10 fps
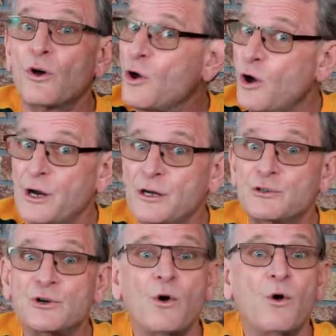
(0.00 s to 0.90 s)

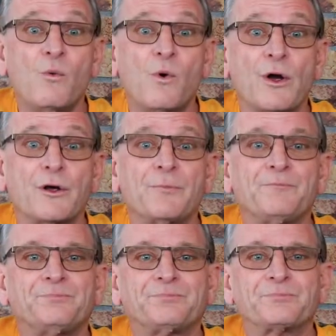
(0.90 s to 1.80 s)
college or work.
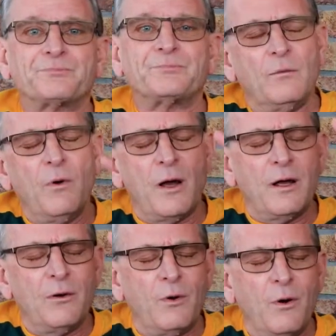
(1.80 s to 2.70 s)

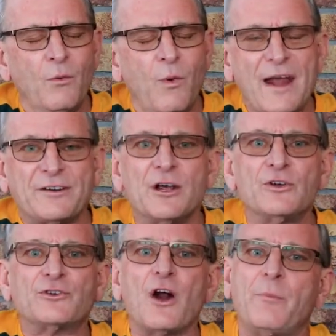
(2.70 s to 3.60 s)
Wait,
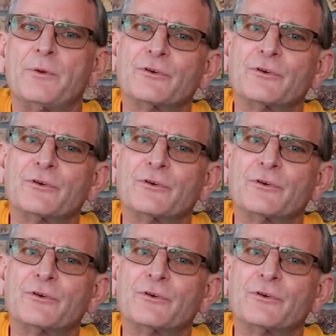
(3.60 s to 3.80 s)
stop.